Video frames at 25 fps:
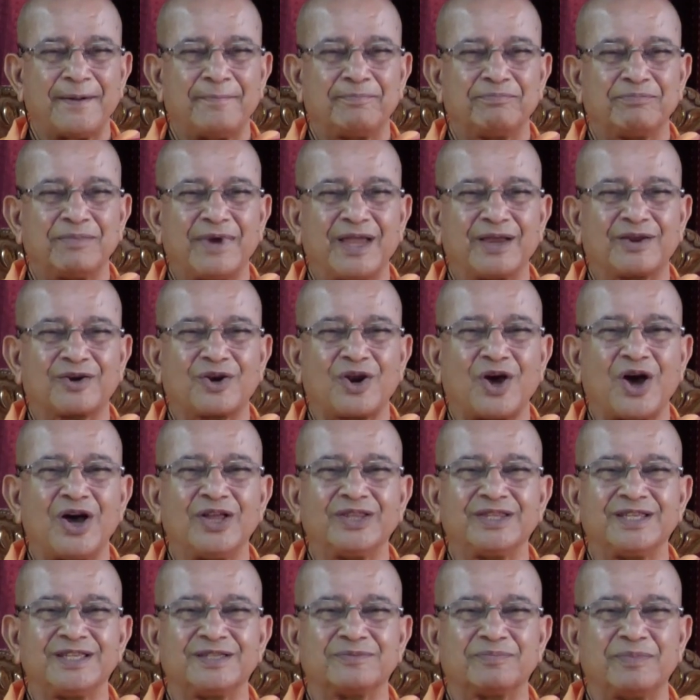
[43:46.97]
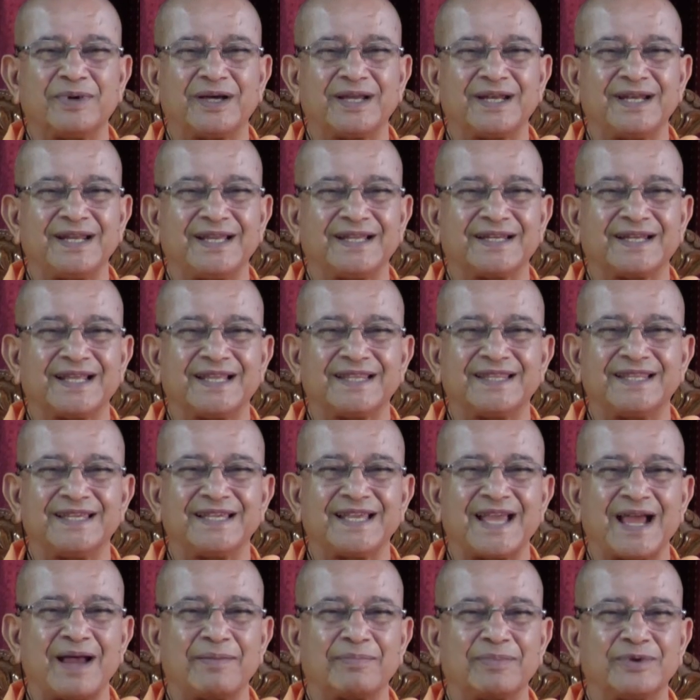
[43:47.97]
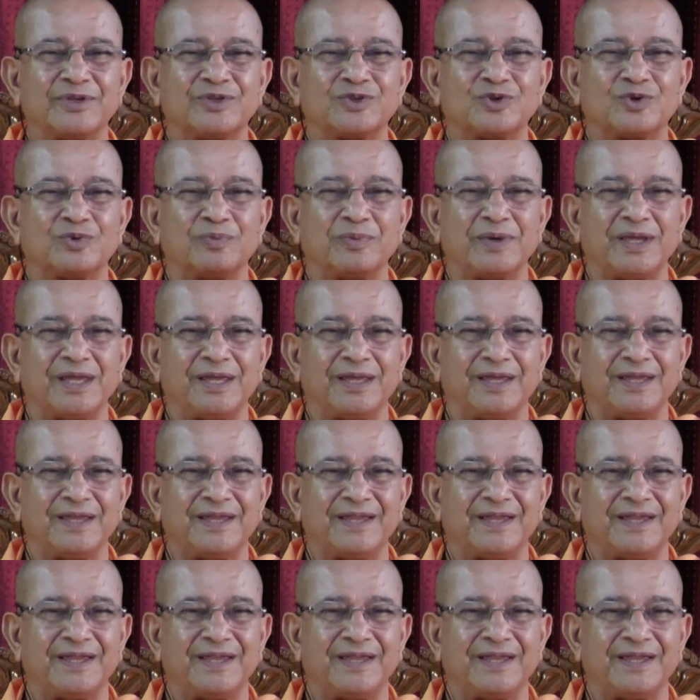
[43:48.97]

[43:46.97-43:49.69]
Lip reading: My cloth is burning, nothing happens to me.